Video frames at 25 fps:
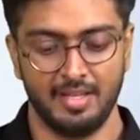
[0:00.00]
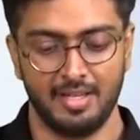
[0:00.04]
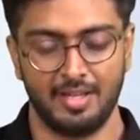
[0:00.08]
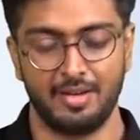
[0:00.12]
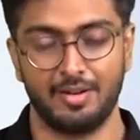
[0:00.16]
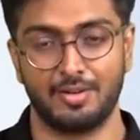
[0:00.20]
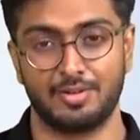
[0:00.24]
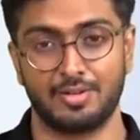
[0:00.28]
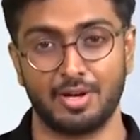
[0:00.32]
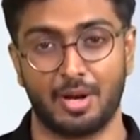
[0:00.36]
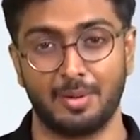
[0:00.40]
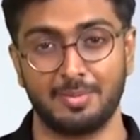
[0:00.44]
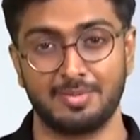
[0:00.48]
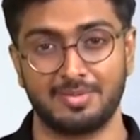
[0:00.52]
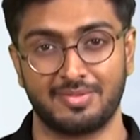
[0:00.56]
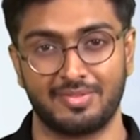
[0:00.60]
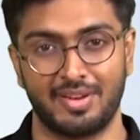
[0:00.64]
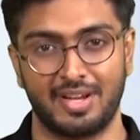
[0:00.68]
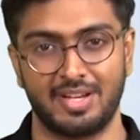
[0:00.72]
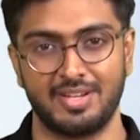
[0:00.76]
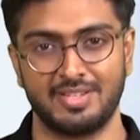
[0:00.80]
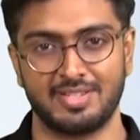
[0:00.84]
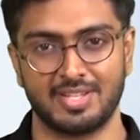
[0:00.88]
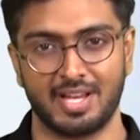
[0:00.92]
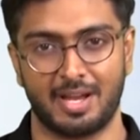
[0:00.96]
it drops
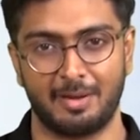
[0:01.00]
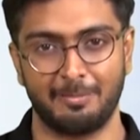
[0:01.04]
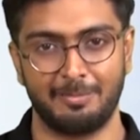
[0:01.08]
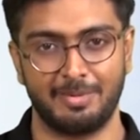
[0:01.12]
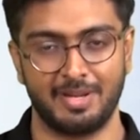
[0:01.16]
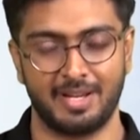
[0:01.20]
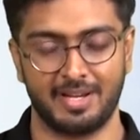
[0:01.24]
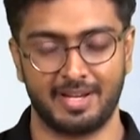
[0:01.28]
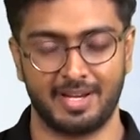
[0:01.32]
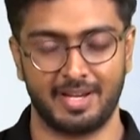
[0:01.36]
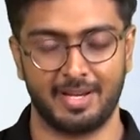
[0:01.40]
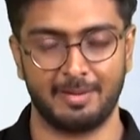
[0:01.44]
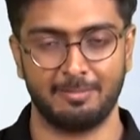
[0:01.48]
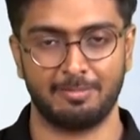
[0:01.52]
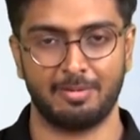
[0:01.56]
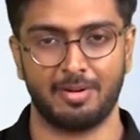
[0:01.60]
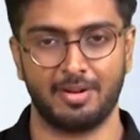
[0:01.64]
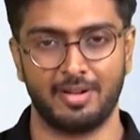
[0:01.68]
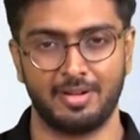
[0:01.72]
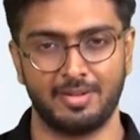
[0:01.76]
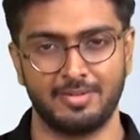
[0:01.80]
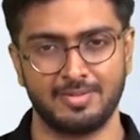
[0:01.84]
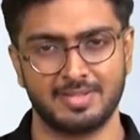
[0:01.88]
very sharply at any point